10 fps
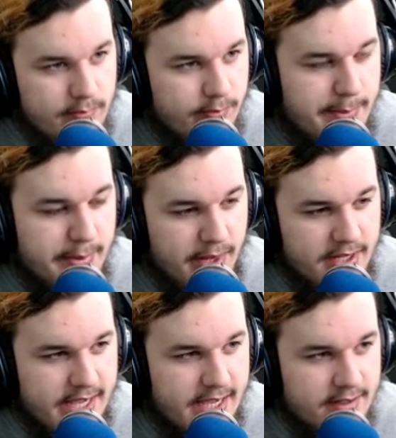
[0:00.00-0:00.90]
maybe
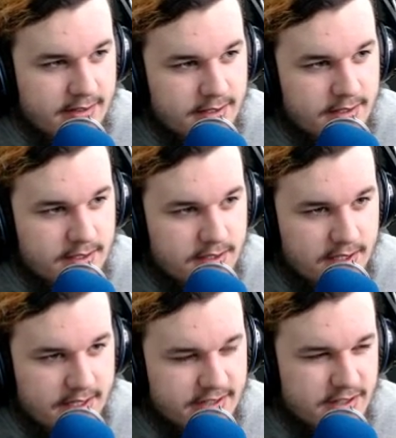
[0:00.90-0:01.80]
Monday,
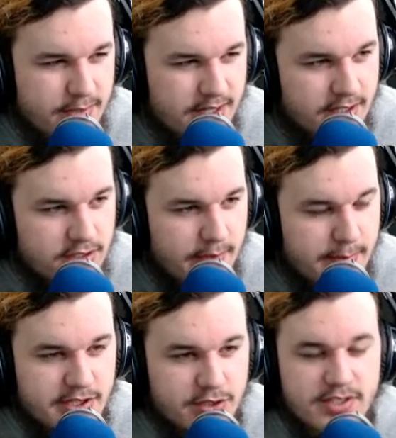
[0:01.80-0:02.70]
uh, Easter Monday, so
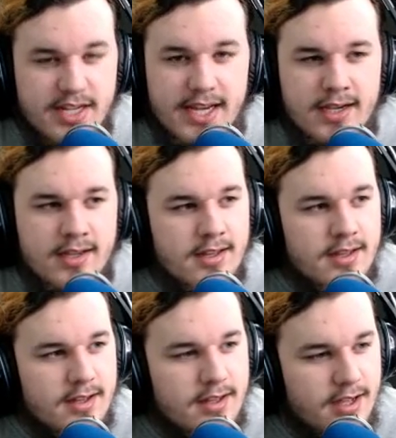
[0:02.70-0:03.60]
maybe Tuesday.
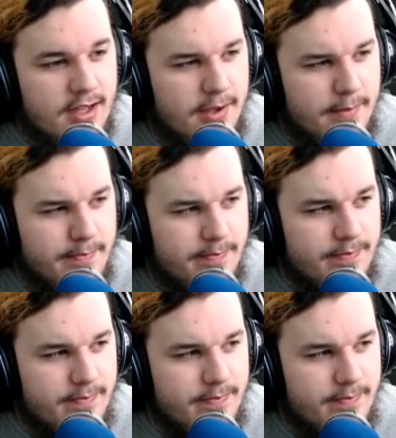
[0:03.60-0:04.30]
Um...